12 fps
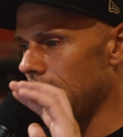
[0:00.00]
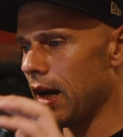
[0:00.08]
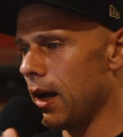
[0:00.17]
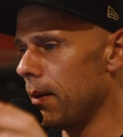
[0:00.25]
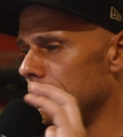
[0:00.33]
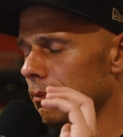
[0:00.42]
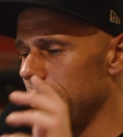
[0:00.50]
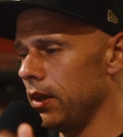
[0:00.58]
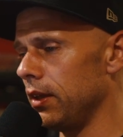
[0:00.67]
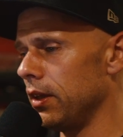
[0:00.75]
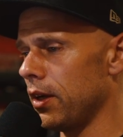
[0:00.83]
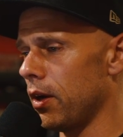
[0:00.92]
like
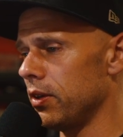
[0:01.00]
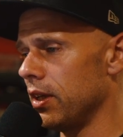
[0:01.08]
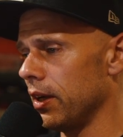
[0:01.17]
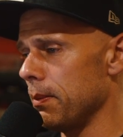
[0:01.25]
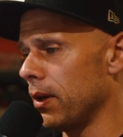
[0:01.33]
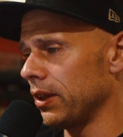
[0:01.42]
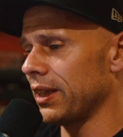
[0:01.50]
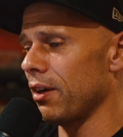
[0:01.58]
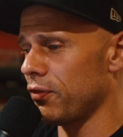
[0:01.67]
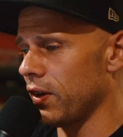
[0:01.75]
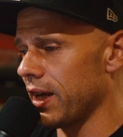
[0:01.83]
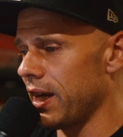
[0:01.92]
you might say
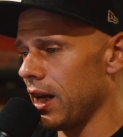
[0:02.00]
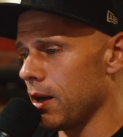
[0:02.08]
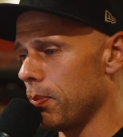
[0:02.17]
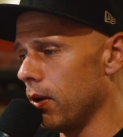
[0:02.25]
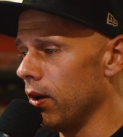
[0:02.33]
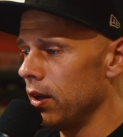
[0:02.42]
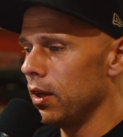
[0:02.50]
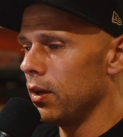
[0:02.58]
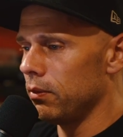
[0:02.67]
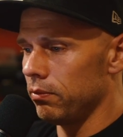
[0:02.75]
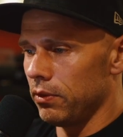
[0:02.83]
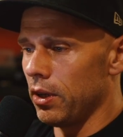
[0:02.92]
for a kick, but
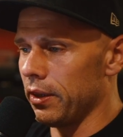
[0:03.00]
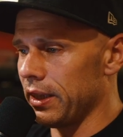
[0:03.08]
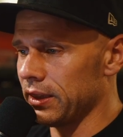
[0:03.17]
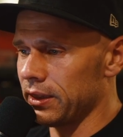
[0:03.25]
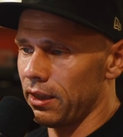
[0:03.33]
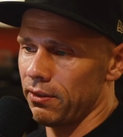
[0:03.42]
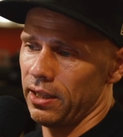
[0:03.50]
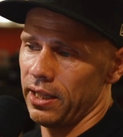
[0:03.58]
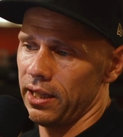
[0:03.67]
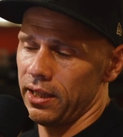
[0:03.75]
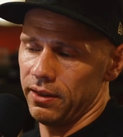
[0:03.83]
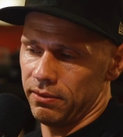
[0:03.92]
not
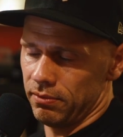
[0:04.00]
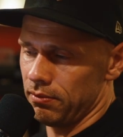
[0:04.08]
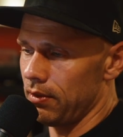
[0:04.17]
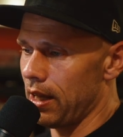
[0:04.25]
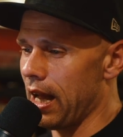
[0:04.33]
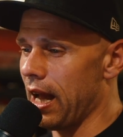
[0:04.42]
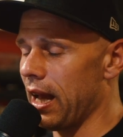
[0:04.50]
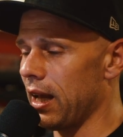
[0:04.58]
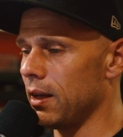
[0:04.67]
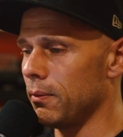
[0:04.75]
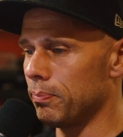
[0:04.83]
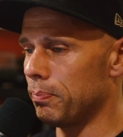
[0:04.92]
necessarily
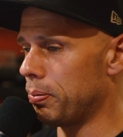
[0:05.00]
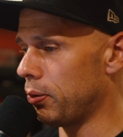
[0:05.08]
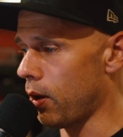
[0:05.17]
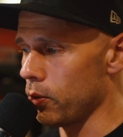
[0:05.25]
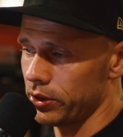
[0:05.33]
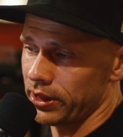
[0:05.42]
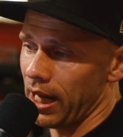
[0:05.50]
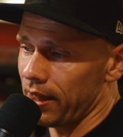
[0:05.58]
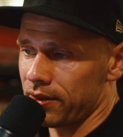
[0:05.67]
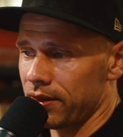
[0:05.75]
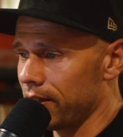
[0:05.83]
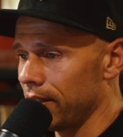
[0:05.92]
a
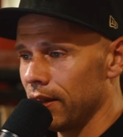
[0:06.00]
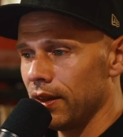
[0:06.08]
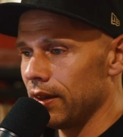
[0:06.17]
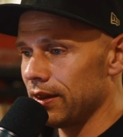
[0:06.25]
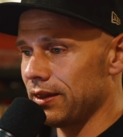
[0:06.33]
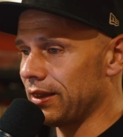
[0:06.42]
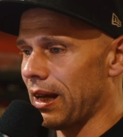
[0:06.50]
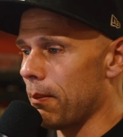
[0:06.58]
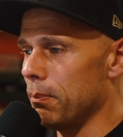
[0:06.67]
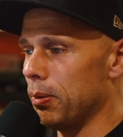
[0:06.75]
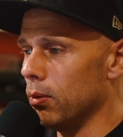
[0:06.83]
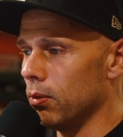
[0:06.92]
processed
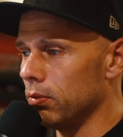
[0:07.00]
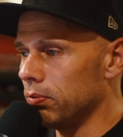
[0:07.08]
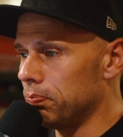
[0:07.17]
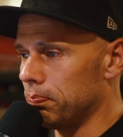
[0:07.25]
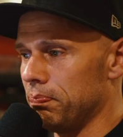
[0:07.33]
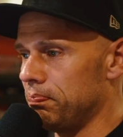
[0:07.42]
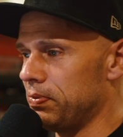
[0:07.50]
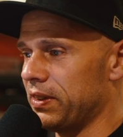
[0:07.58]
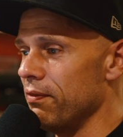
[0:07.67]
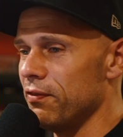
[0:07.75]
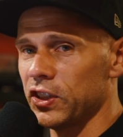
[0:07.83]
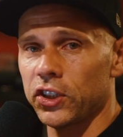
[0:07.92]
sample
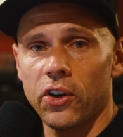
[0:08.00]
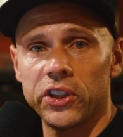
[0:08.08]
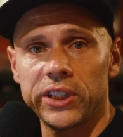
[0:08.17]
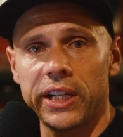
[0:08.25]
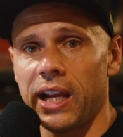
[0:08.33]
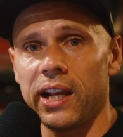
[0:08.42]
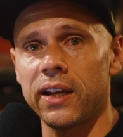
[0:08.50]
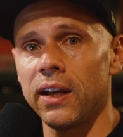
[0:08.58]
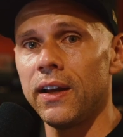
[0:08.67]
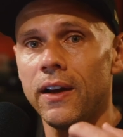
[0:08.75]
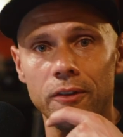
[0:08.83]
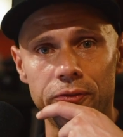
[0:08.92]
synthesized kick
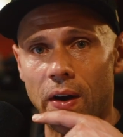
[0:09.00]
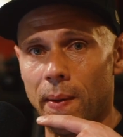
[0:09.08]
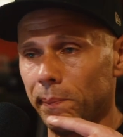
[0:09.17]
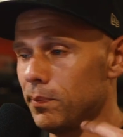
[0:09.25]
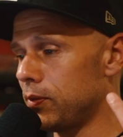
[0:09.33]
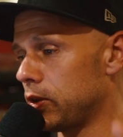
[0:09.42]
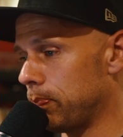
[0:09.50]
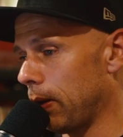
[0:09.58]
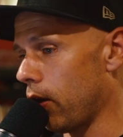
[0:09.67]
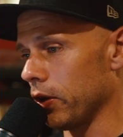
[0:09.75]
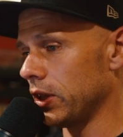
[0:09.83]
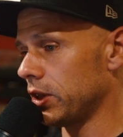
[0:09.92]
from
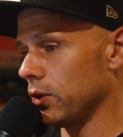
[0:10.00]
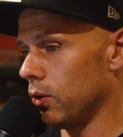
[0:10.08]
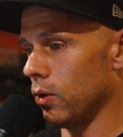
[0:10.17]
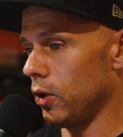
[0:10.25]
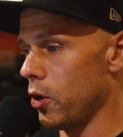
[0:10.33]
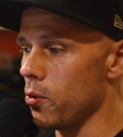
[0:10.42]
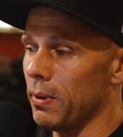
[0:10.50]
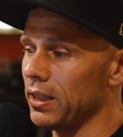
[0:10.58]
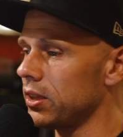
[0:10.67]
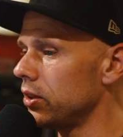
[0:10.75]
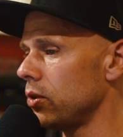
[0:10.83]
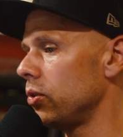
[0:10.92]
Splice or
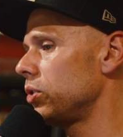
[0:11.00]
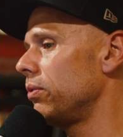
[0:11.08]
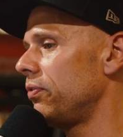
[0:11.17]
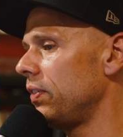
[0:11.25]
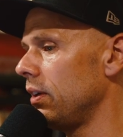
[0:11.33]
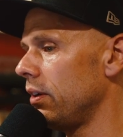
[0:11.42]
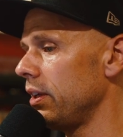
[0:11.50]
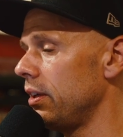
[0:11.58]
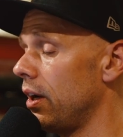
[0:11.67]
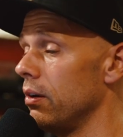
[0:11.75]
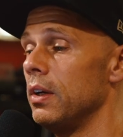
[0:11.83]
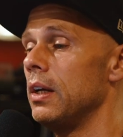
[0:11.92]
Loopmasters or something like,
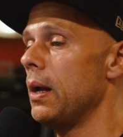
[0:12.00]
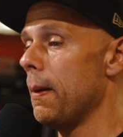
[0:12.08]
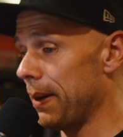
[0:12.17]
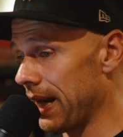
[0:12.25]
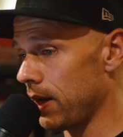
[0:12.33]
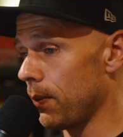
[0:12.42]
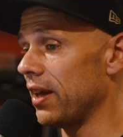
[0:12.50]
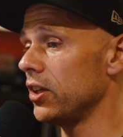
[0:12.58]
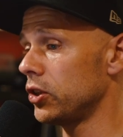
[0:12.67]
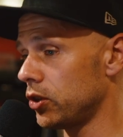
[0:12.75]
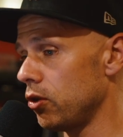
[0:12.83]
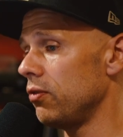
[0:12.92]
But anyway, the
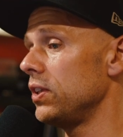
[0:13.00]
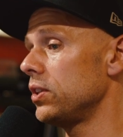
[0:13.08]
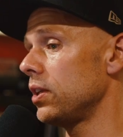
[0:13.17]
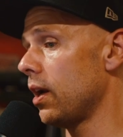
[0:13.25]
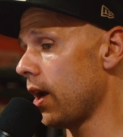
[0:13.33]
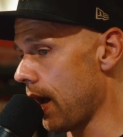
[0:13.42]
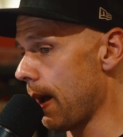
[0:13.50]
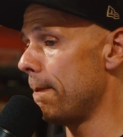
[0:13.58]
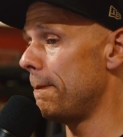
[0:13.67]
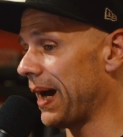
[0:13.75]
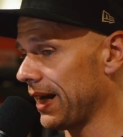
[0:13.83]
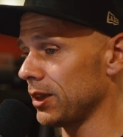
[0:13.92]
Soothe is a
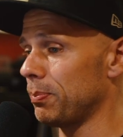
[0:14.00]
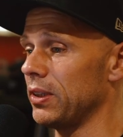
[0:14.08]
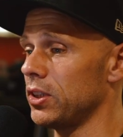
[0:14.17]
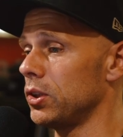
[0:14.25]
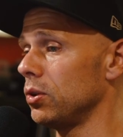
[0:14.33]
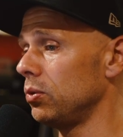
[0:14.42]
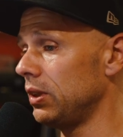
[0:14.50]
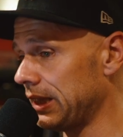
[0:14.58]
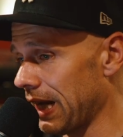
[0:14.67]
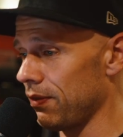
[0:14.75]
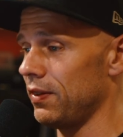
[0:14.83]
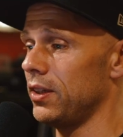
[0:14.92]
badass piece of tool.
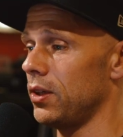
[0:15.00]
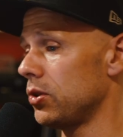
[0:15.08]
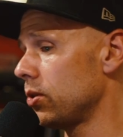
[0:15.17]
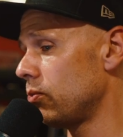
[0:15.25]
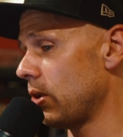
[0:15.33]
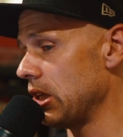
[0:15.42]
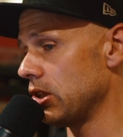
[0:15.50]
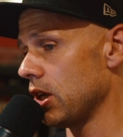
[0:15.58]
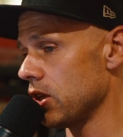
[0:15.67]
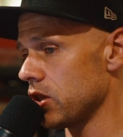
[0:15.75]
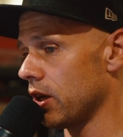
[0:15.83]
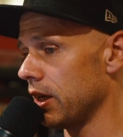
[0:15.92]
Definitely do some
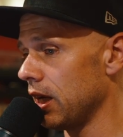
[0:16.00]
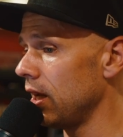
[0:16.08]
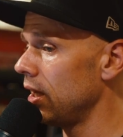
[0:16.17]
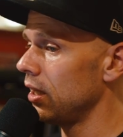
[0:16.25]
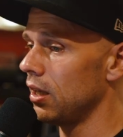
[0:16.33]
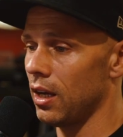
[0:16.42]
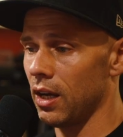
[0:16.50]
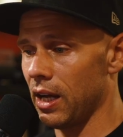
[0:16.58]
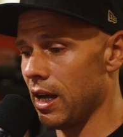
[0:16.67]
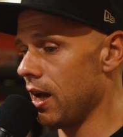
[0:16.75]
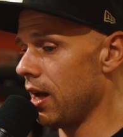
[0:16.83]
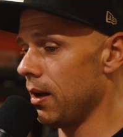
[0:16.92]
research on it.
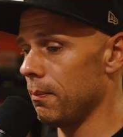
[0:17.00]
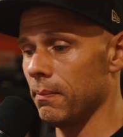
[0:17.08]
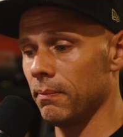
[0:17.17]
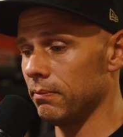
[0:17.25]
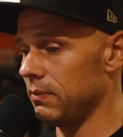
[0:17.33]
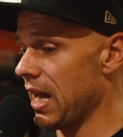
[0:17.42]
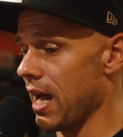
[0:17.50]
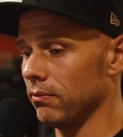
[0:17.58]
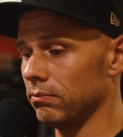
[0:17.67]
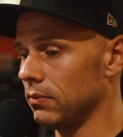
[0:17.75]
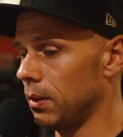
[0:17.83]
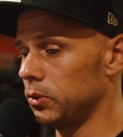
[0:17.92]
Yeah,
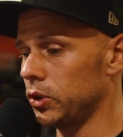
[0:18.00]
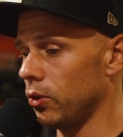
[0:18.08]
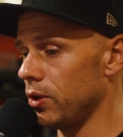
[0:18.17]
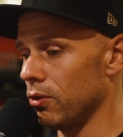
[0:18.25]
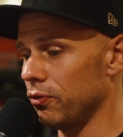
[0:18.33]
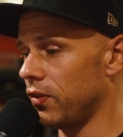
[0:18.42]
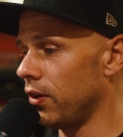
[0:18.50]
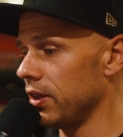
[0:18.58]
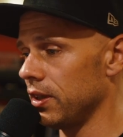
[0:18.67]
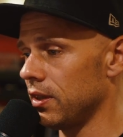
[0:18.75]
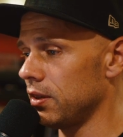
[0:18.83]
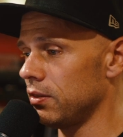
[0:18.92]
I'm sure you'll
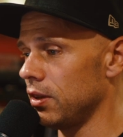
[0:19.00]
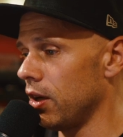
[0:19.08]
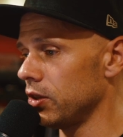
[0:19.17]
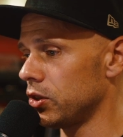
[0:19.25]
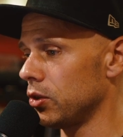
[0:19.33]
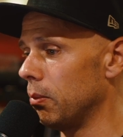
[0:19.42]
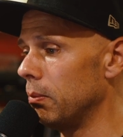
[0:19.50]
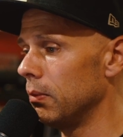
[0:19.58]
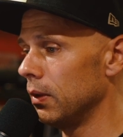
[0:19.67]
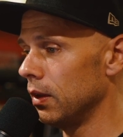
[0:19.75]
find like some